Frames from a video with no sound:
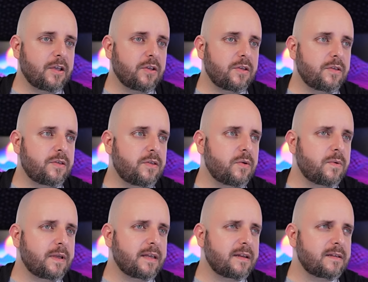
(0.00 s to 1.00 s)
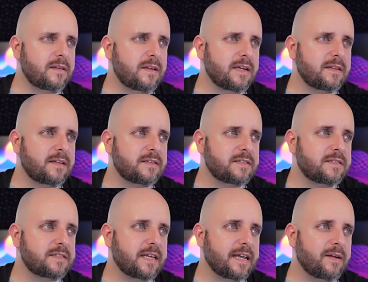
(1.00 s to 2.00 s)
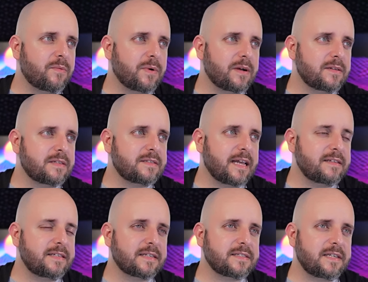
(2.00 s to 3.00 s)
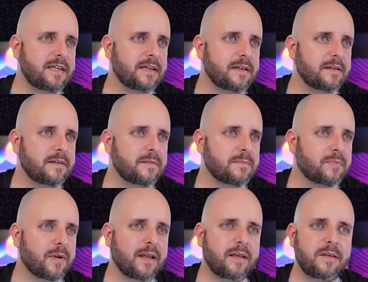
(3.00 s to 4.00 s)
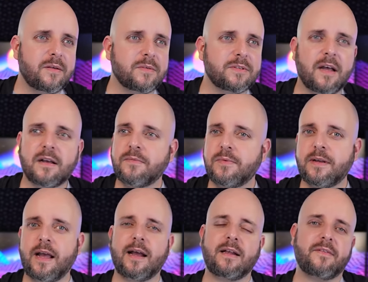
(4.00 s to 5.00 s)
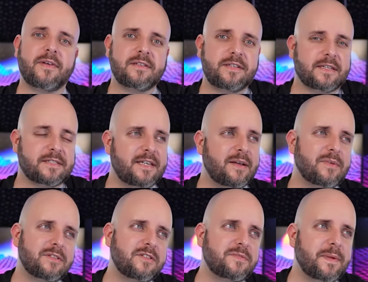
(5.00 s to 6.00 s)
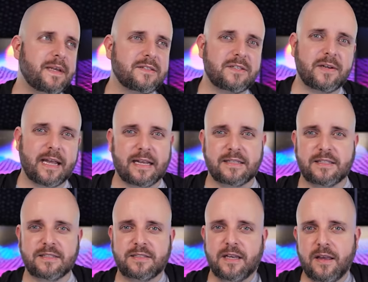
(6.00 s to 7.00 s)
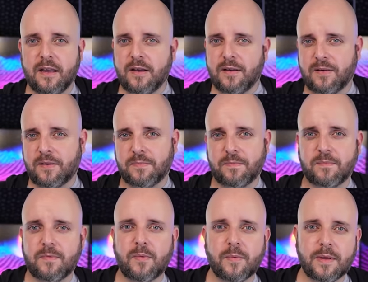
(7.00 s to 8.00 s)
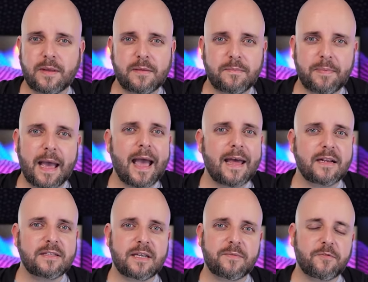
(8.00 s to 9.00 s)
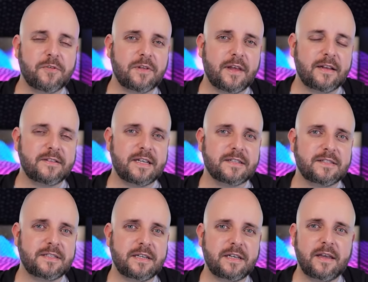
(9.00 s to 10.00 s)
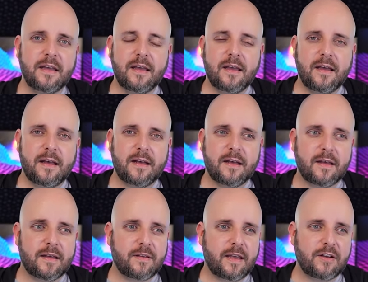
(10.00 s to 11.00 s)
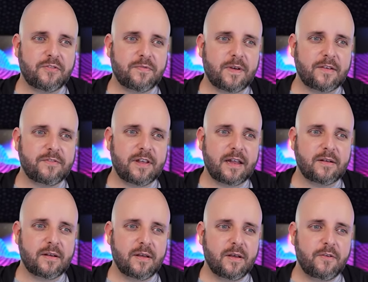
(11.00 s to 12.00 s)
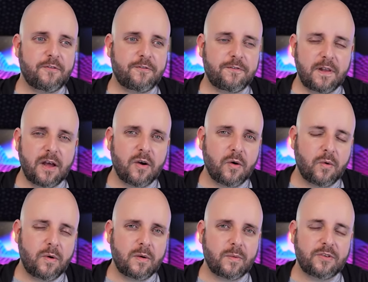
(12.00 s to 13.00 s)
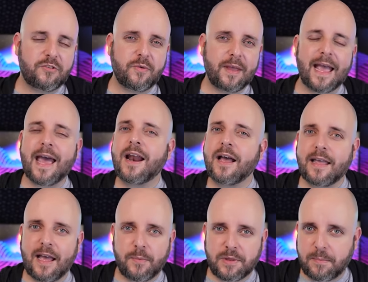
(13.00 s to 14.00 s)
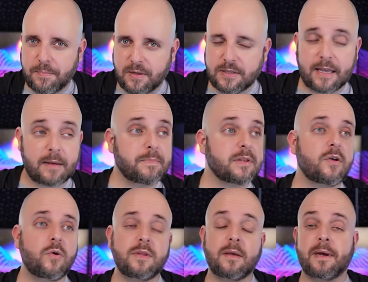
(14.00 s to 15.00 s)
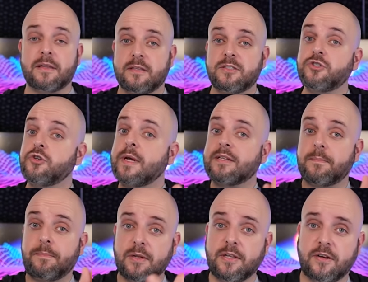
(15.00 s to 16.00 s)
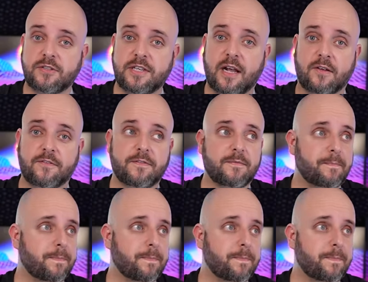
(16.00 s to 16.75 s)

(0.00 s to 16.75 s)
You can look at this and say, well, it's NZXT. Bray, you don't talk really highly of NZXT. Well, it's just because their cases are really bad, except for the NZXT uh, H510 Flow, which you cannot get with the build kit. But the cool thing about this is you get to build it yourself.